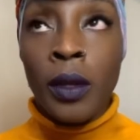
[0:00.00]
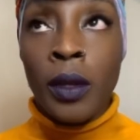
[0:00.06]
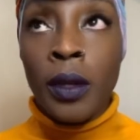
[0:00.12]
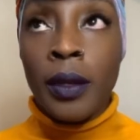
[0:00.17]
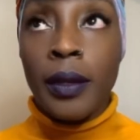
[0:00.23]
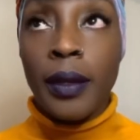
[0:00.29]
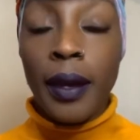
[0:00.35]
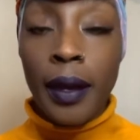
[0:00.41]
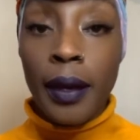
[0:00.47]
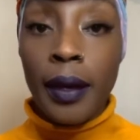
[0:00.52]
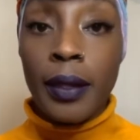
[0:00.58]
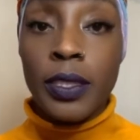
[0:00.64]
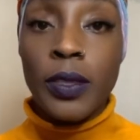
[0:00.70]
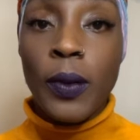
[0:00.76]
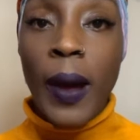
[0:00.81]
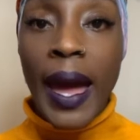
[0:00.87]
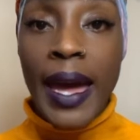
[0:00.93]
yeah,
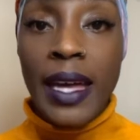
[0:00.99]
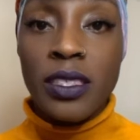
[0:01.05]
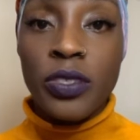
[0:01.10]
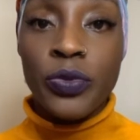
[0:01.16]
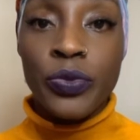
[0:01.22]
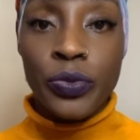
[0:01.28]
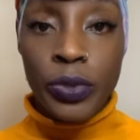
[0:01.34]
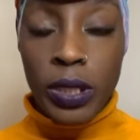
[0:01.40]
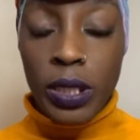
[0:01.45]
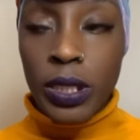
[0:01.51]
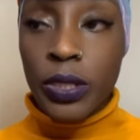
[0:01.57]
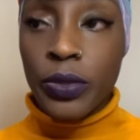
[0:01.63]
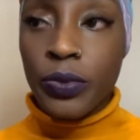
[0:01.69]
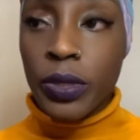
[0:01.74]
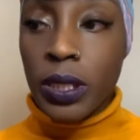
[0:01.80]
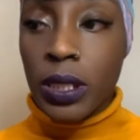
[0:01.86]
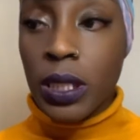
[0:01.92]
so I had to really,
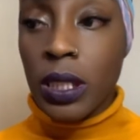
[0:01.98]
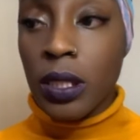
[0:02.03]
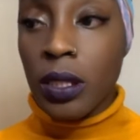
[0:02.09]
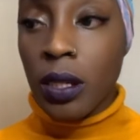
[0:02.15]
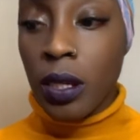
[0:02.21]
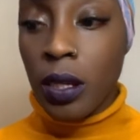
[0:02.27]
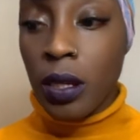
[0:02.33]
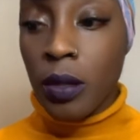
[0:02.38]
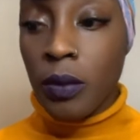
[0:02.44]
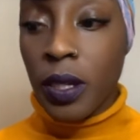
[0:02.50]
really um,